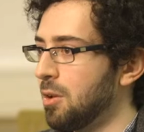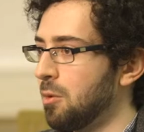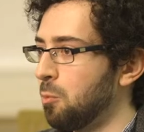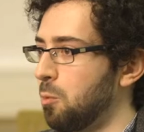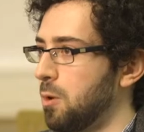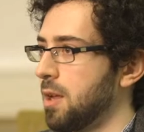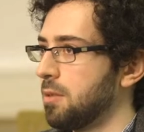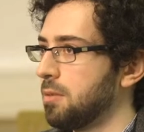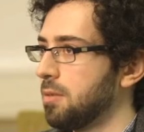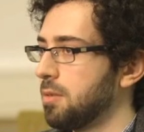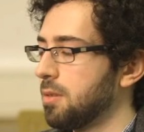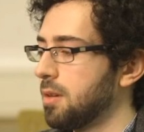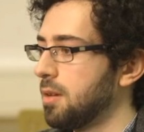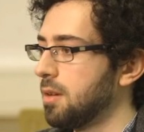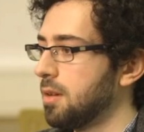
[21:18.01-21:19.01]
with
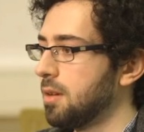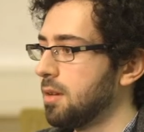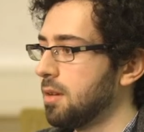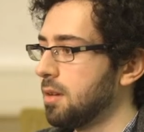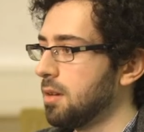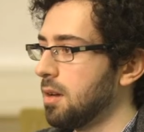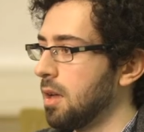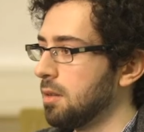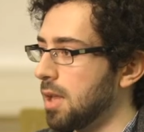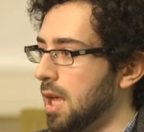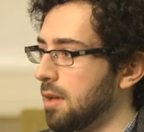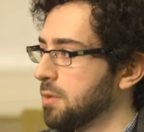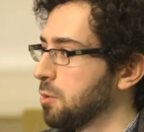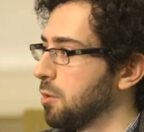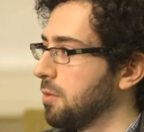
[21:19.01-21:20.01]
a
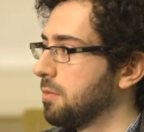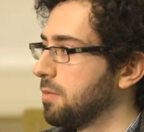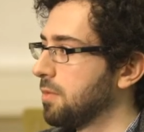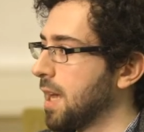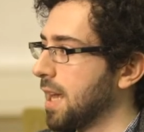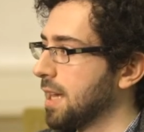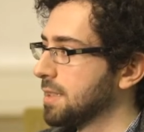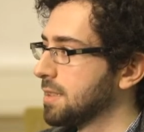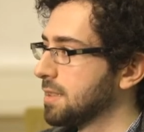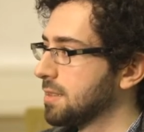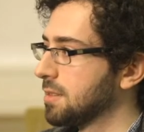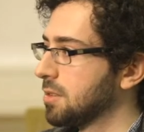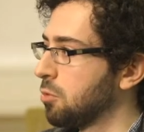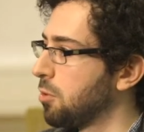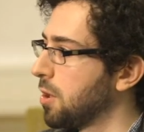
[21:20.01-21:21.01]
lot of sort of I
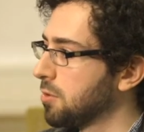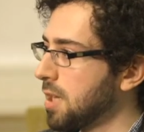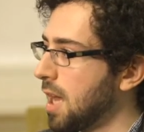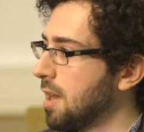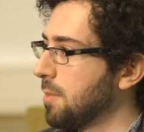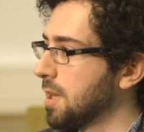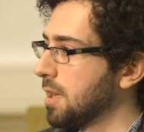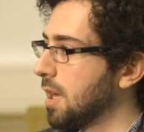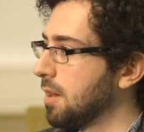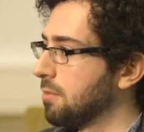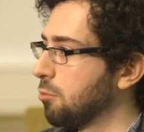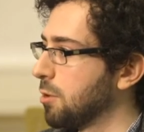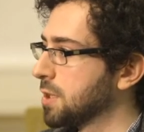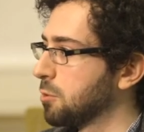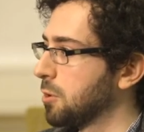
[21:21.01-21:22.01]
guess career time and a lot
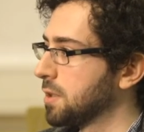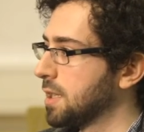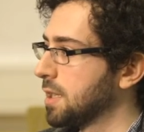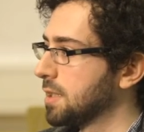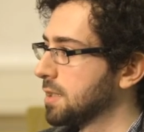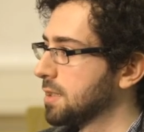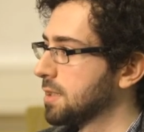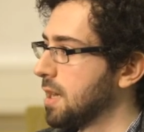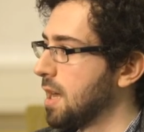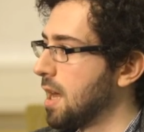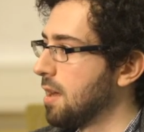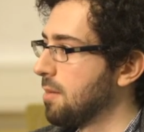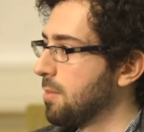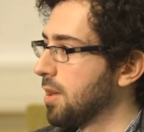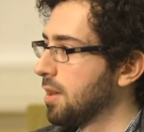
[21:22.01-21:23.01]
of resources
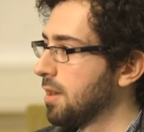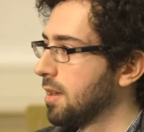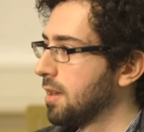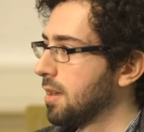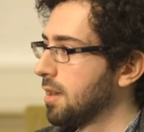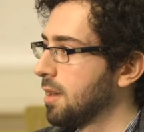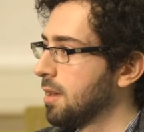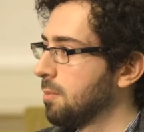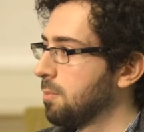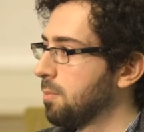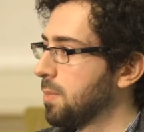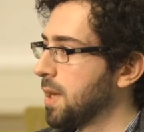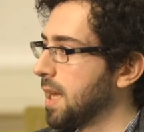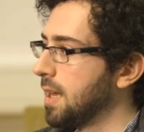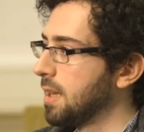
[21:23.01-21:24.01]
um,
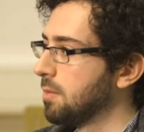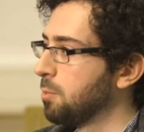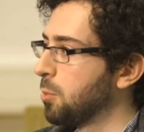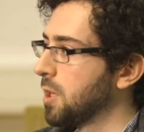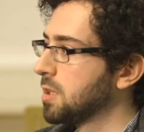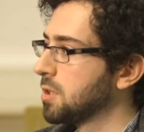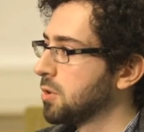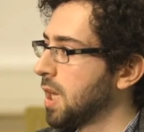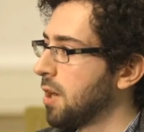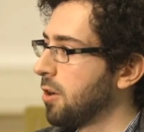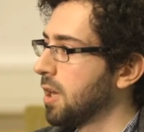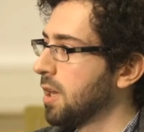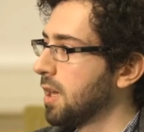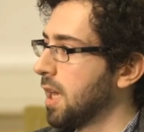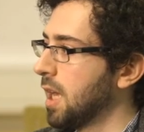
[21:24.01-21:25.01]
being put into an
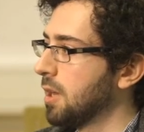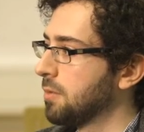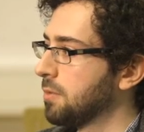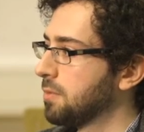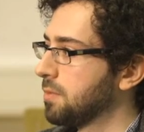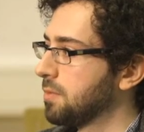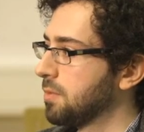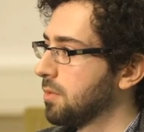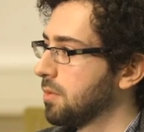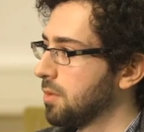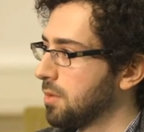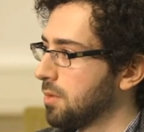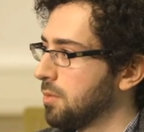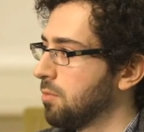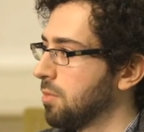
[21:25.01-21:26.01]
area if
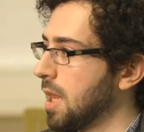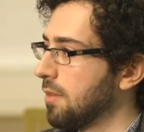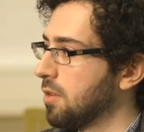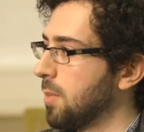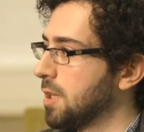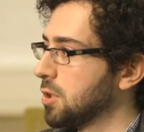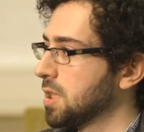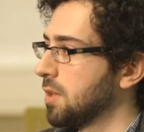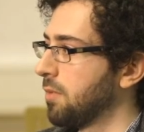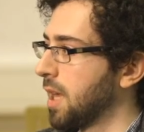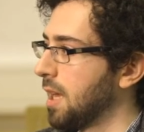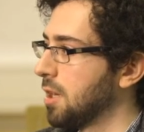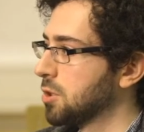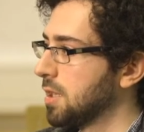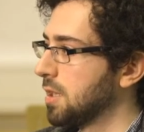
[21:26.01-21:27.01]
a lot of the main
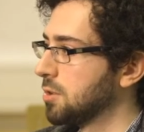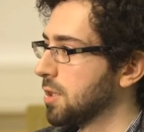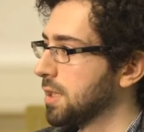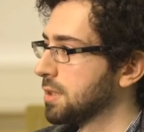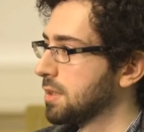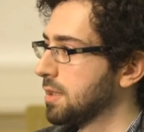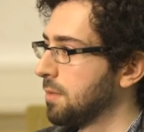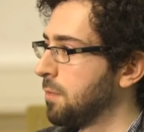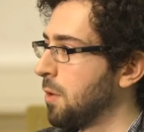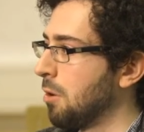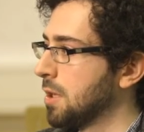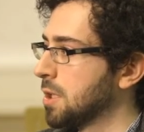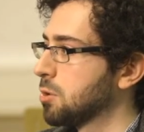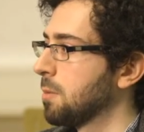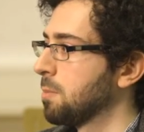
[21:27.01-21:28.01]
justification is just
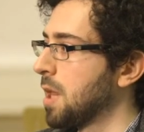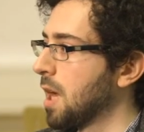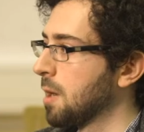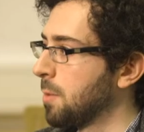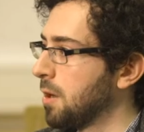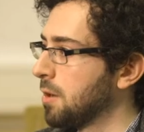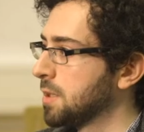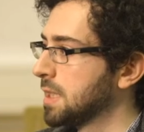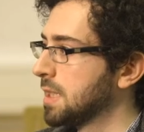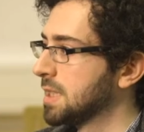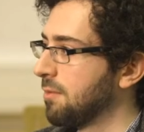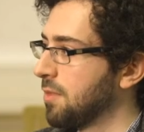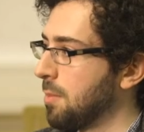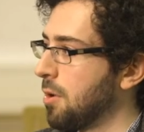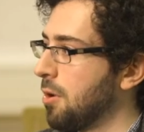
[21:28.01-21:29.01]
fairly short blog posts, and
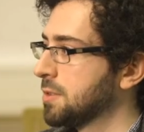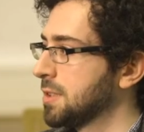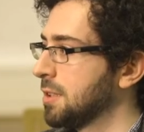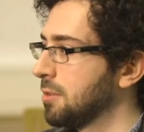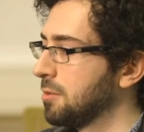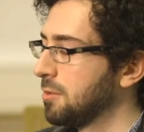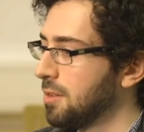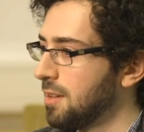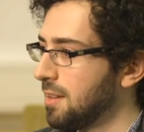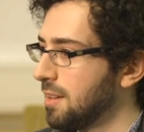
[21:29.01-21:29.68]
some of them also,